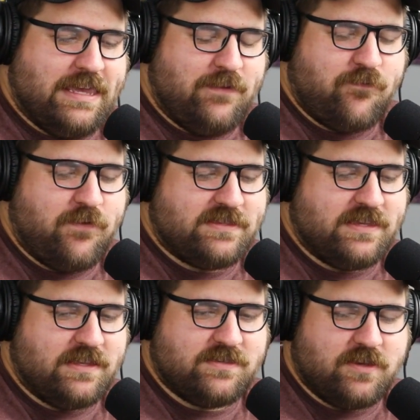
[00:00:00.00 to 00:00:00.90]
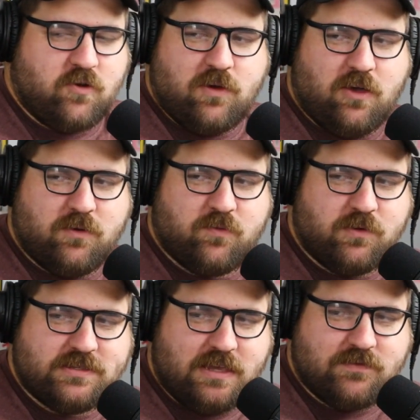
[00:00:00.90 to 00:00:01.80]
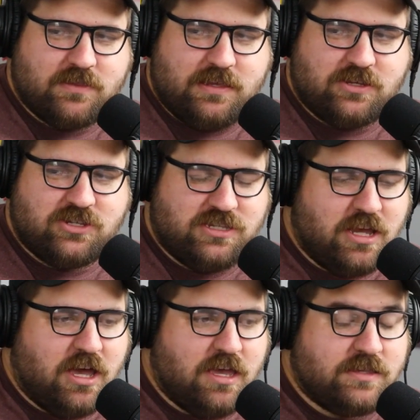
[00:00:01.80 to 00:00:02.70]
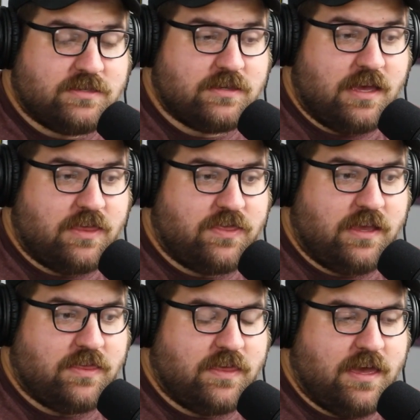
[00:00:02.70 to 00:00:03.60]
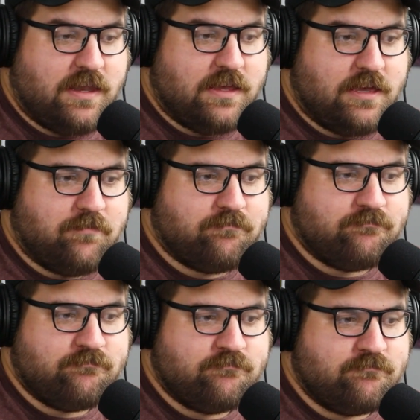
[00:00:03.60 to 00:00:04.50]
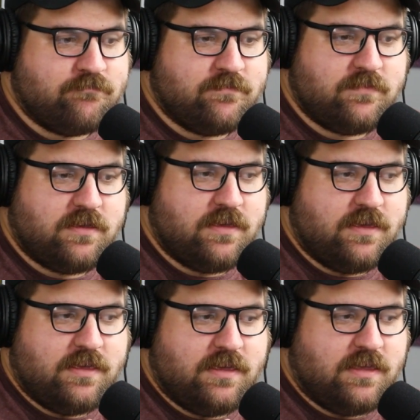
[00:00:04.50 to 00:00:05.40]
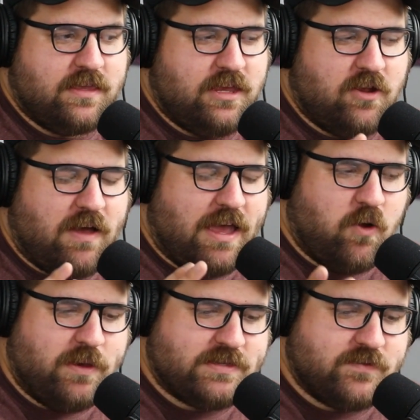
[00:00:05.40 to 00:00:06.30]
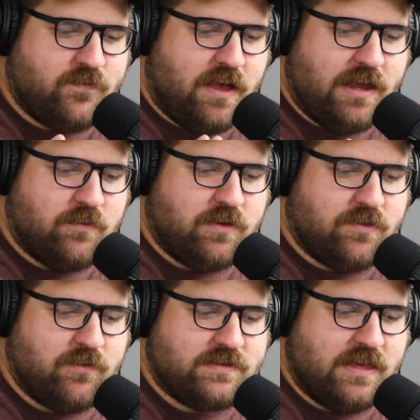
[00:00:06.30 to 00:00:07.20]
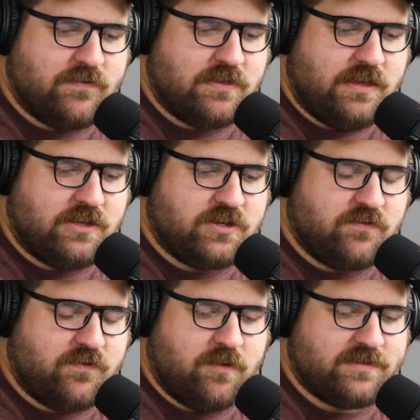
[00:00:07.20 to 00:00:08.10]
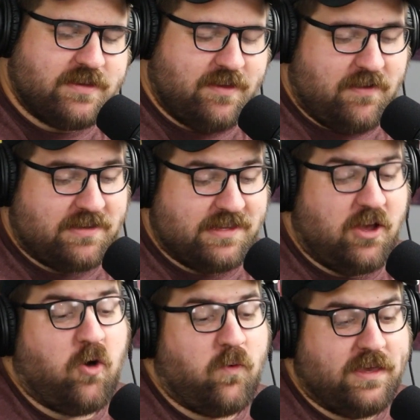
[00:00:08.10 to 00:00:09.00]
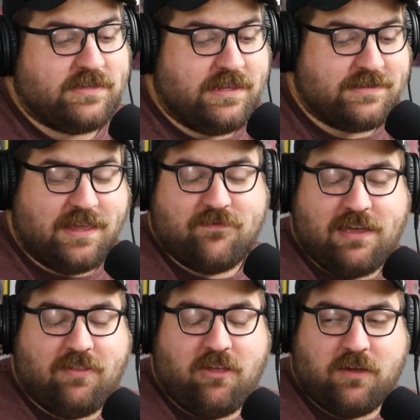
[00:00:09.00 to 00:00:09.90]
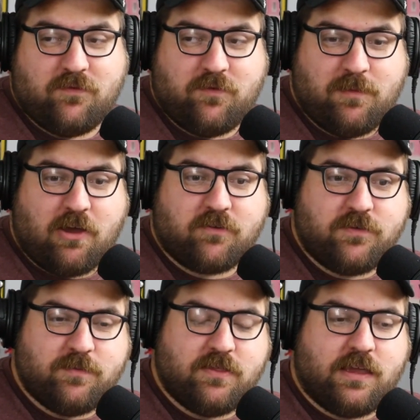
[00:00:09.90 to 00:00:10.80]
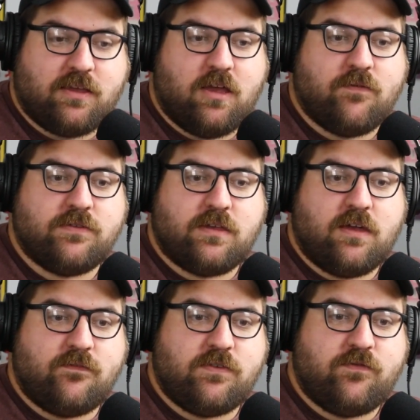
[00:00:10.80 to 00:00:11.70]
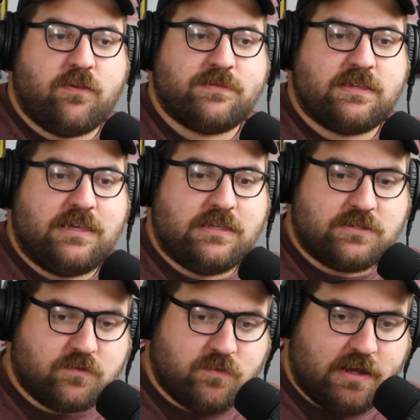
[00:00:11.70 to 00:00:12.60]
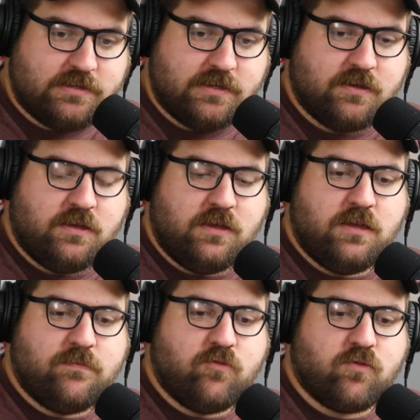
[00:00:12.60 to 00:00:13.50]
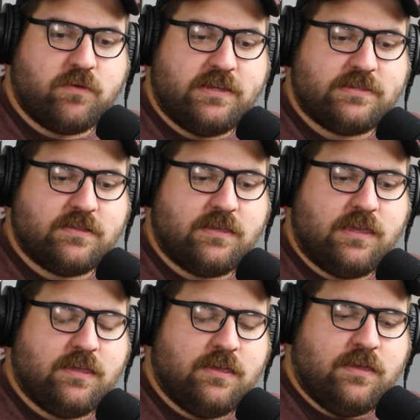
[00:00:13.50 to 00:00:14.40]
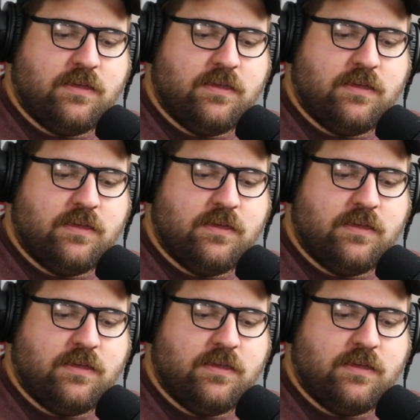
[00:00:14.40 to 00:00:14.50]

he fits in so well with what David Leitch does. I think that. Um, you know, I always find with with David Leitch films. I, I, say always. He doesn't have that long of a filmography, but like of of the films that he's directed more recently,